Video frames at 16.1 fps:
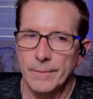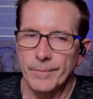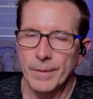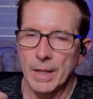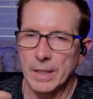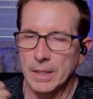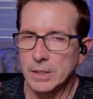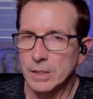
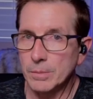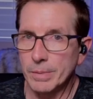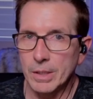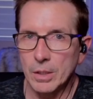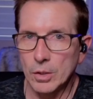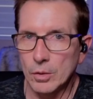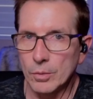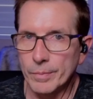I need to be
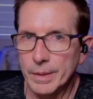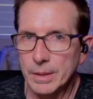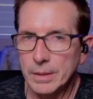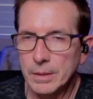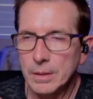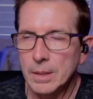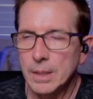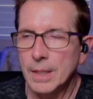
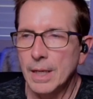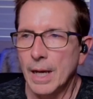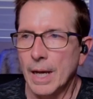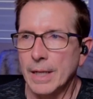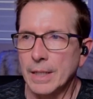open. I